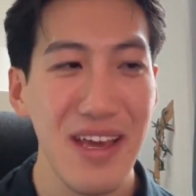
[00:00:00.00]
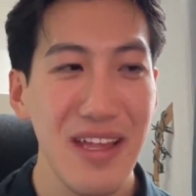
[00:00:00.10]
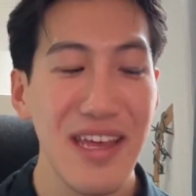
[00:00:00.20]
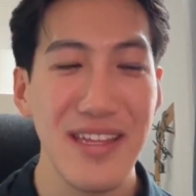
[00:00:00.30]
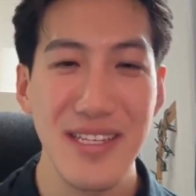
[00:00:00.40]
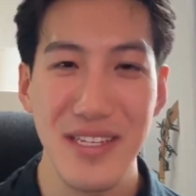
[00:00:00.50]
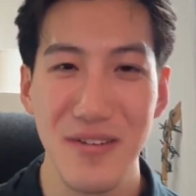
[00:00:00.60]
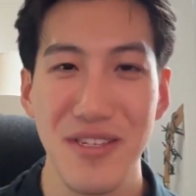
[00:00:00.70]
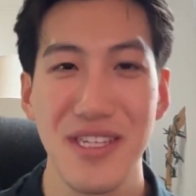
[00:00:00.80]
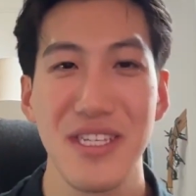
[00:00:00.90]
that
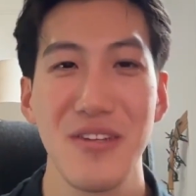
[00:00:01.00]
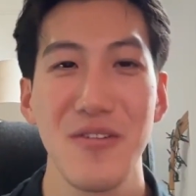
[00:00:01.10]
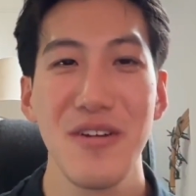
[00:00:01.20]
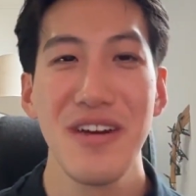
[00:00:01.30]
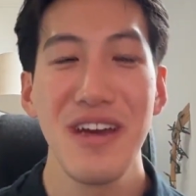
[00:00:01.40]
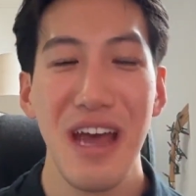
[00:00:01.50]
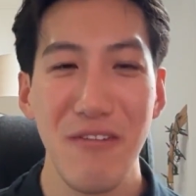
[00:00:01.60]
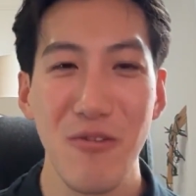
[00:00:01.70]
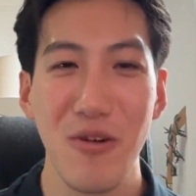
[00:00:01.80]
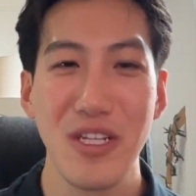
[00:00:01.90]
distills into
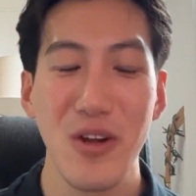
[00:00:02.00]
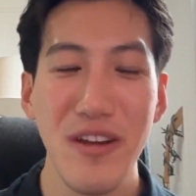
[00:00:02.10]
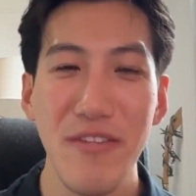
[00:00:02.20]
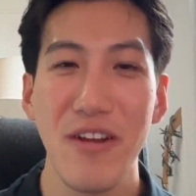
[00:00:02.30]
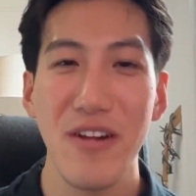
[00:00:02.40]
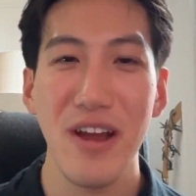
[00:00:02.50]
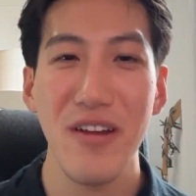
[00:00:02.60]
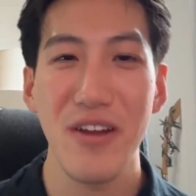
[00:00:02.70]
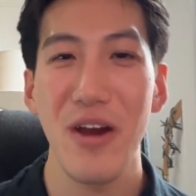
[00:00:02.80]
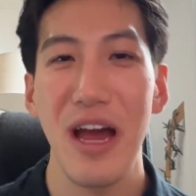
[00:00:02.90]
everyone trying to figure out,
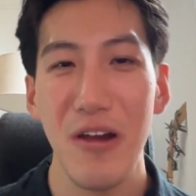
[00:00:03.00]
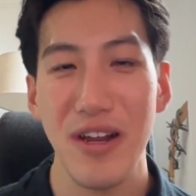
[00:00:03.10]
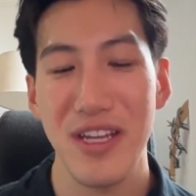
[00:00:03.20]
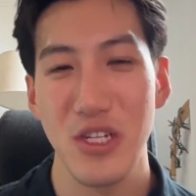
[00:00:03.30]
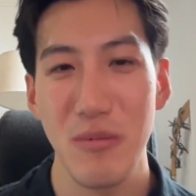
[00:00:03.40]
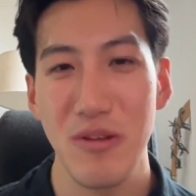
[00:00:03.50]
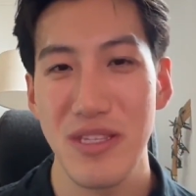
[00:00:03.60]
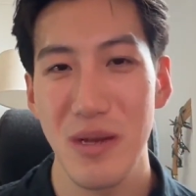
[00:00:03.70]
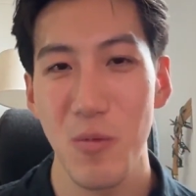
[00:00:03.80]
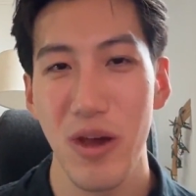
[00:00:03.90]
how can I contribute in
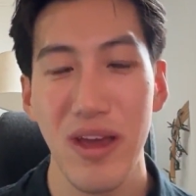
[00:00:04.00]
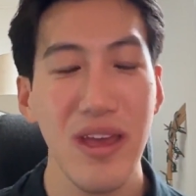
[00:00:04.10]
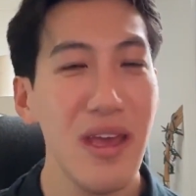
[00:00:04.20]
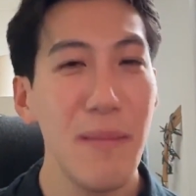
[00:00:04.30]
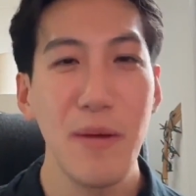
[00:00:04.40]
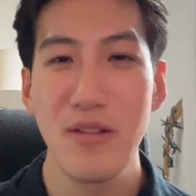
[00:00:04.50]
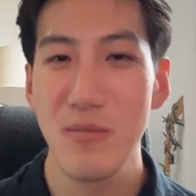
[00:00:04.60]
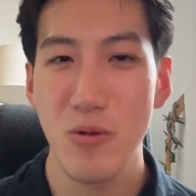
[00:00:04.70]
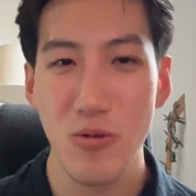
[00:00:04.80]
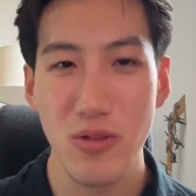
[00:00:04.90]
some way, build some
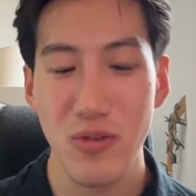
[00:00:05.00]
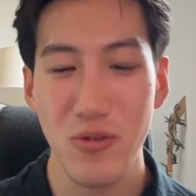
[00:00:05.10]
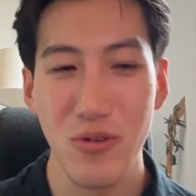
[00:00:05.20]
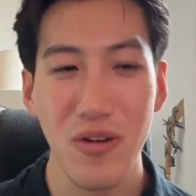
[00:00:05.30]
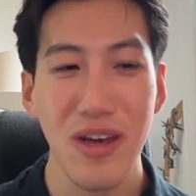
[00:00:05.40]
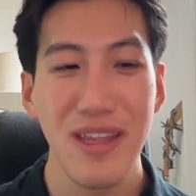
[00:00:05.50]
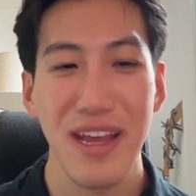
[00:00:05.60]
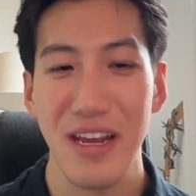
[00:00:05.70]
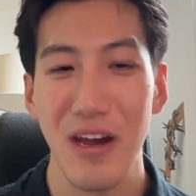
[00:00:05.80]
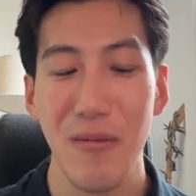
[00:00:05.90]
cool tool that
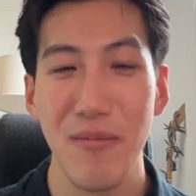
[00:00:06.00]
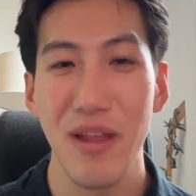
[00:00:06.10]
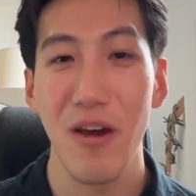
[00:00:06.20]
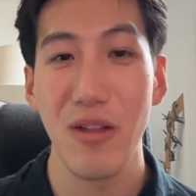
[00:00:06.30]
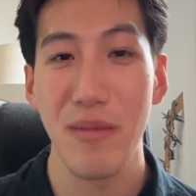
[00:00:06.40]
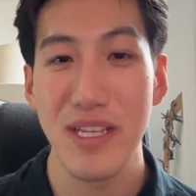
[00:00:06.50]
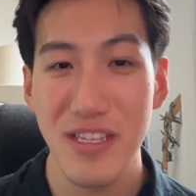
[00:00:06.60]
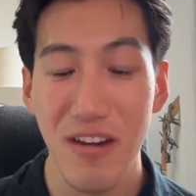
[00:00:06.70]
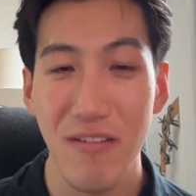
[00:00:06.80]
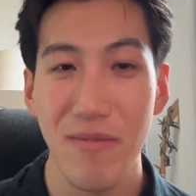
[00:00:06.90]
can help not only
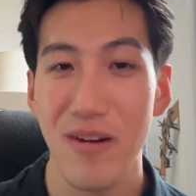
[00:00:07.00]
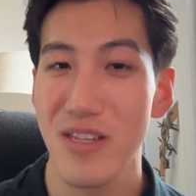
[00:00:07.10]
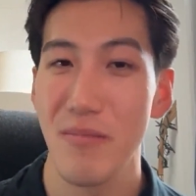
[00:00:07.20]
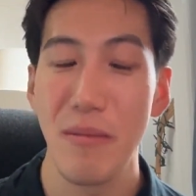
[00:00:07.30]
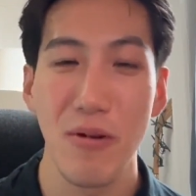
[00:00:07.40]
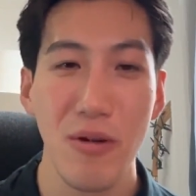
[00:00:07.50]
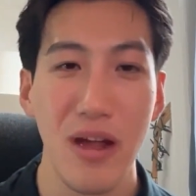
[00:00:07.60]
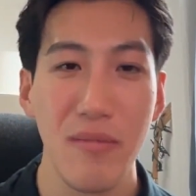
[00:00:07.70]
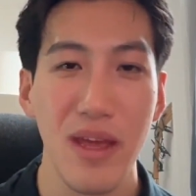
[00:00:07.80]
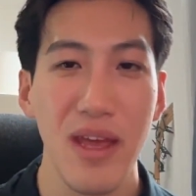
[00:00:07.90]
myself, but also the people around
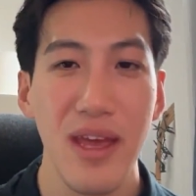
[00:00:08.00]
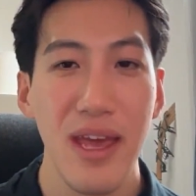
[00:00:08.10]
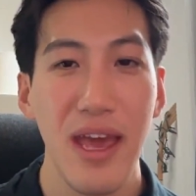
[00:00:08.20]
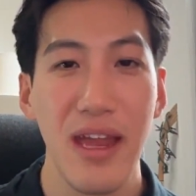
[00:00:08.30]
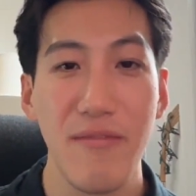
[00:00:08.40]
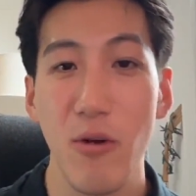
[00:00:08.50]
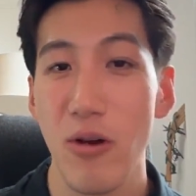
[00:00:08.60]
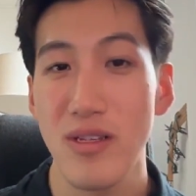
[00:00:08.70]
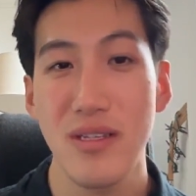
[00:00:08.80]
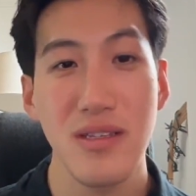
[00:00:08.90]
me. And of
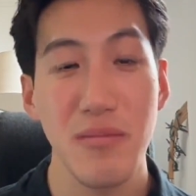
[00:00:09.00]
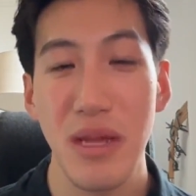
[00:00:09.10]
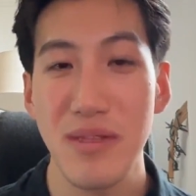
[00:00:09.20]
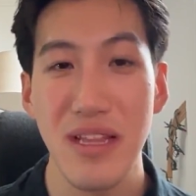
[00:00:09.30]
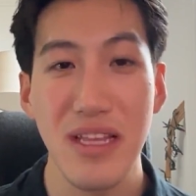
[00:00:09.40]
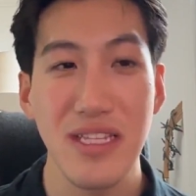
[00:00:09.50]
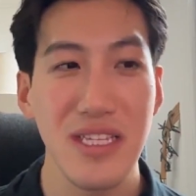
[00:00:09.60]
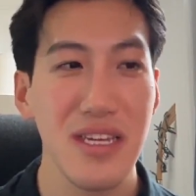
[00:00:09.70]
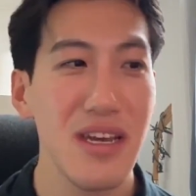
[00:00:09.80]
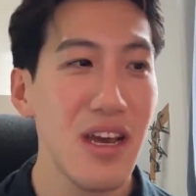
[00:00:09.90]
course, sometimes that leads
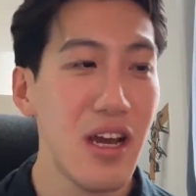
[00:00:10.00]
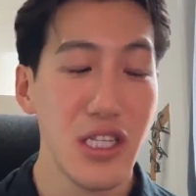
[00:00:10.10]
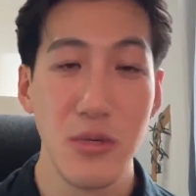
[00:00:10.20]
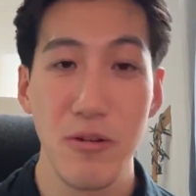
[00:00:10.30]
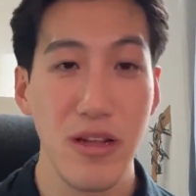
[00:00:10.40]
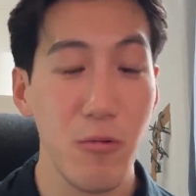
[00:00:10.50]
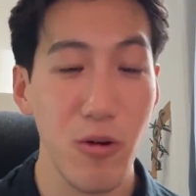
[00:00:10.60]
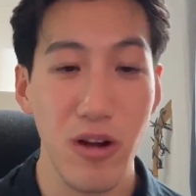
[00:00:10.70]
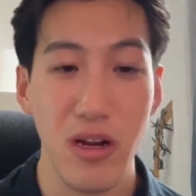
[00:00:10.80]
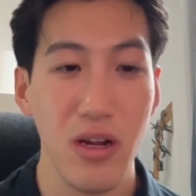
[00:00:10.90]
to duplicate
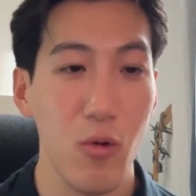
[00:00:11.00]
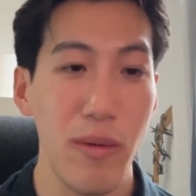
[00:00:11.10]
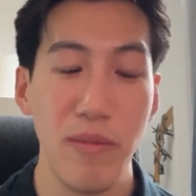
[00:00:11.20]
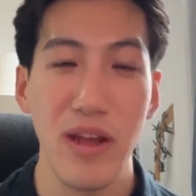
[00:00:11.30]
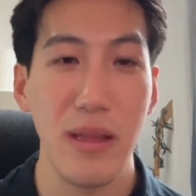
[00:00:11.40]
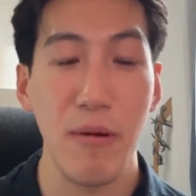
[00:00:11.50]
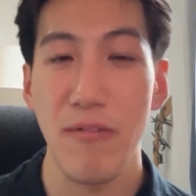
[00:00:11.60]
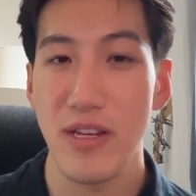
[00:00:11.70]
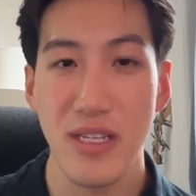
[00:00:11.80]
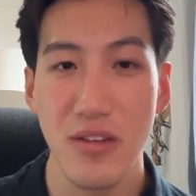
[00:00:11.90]
work or maybe not the
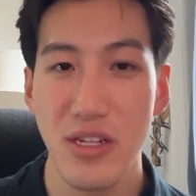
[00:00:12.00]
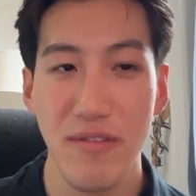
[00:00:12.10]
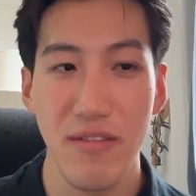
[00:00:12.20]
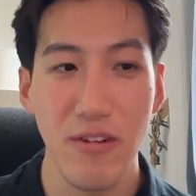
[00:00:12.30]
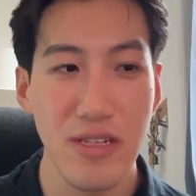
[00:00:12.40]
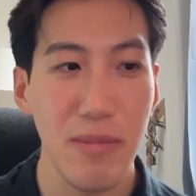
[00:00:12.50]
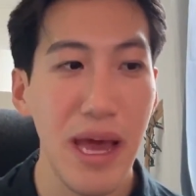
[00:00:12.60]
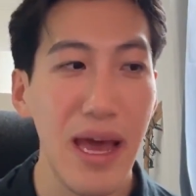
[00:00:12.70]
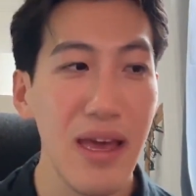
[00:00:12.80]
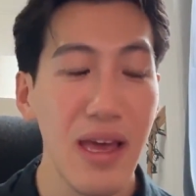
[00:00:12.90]
perfect solution off the first
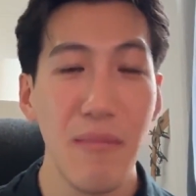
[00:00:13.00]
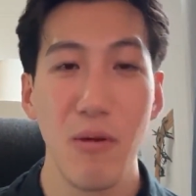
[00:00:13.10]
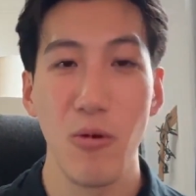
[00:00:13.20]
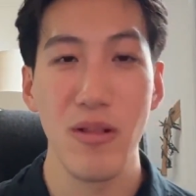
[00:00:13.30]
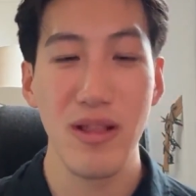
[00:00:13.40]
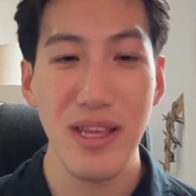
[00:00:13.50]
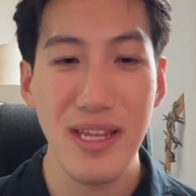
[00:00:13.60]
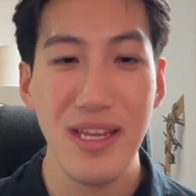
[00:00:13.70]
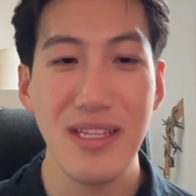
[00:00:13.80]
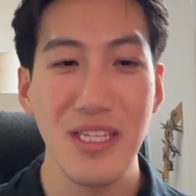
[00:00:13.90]
bat, but we're
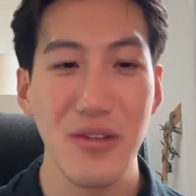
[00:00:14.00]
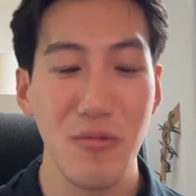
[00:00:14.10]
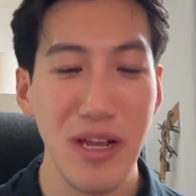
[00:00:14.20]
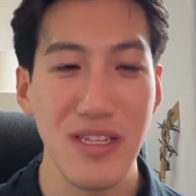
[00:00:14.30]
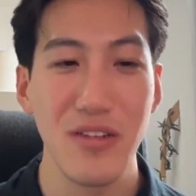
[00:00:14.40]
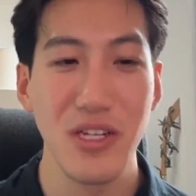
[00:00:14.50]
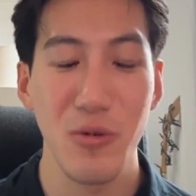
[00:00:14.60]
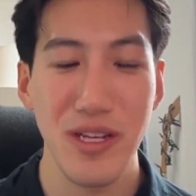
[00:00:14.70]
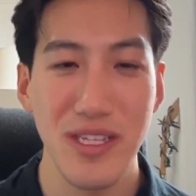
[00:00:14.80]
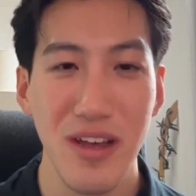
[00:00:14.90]
leading to the right solution. We're
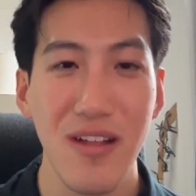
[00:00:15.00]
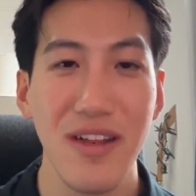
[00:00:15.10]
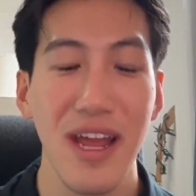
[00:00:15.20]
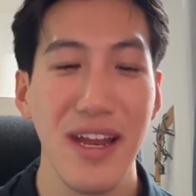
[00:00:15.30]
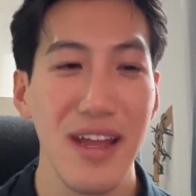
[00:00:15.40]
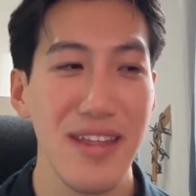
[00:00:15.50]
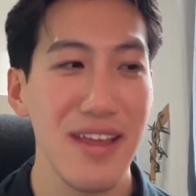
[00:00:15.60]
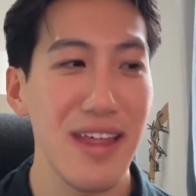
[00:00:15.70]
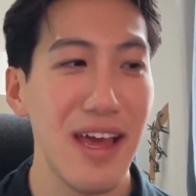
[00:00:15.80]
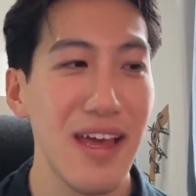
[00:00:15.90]
consolidating. I think
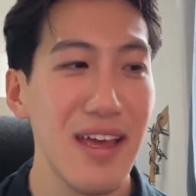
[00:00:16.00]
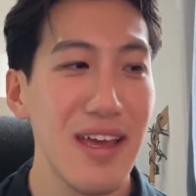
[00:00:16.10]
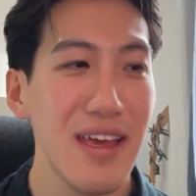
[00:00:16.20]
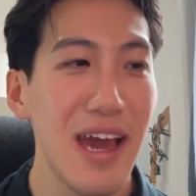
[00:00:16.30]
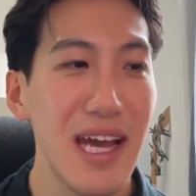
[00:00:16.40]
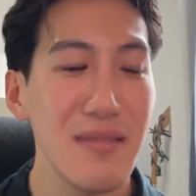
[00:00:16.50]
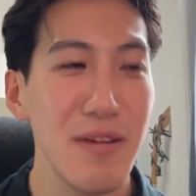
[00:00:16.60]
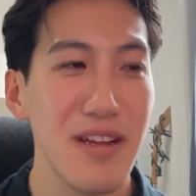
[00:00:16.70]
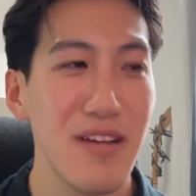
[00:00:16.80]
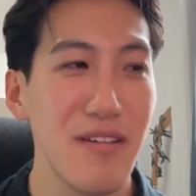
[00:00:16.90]
that
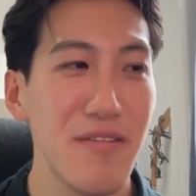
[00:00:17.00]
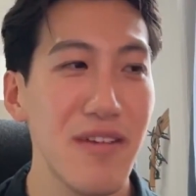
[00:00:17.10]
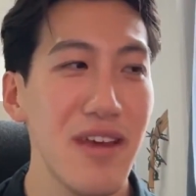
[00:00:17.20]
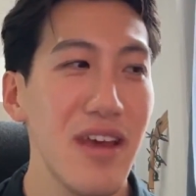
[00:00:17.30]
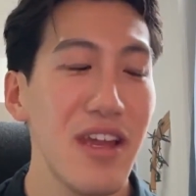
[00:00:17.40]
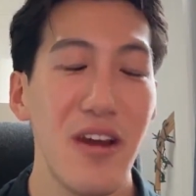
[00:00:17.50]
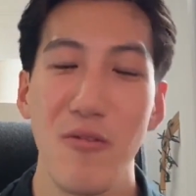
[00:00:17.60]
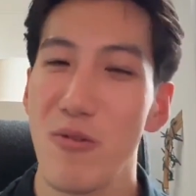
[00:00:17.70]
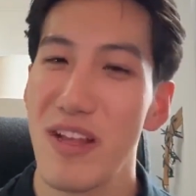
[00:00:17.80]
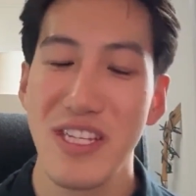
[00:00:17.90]
aspect of,
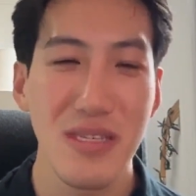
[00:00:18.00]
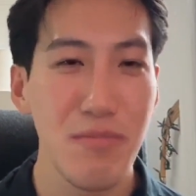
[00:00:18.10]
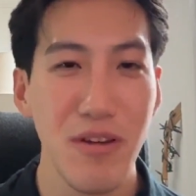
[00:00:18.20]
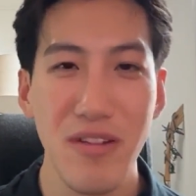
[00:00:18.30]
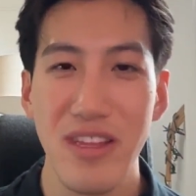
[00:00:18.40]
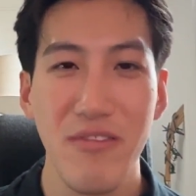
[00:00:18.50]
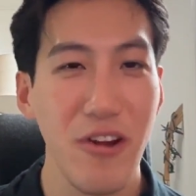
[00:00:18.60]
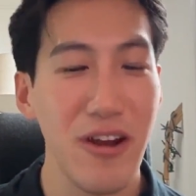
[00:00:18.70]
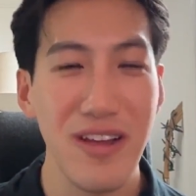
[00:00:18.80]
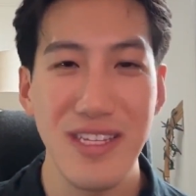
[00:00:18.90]
let's just build, let's figure
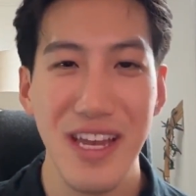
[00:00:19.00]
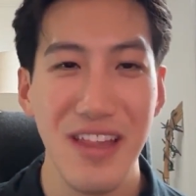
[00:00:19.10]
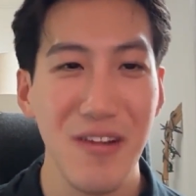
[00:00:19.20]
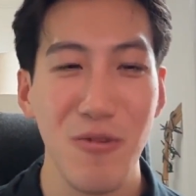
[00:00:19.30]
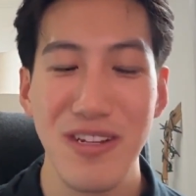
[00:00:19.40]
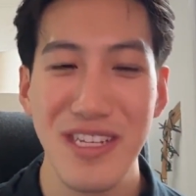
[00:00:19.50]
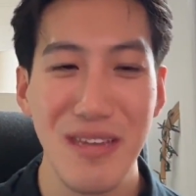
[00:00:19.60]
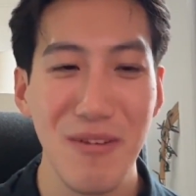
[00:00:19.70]
it out together. We're a team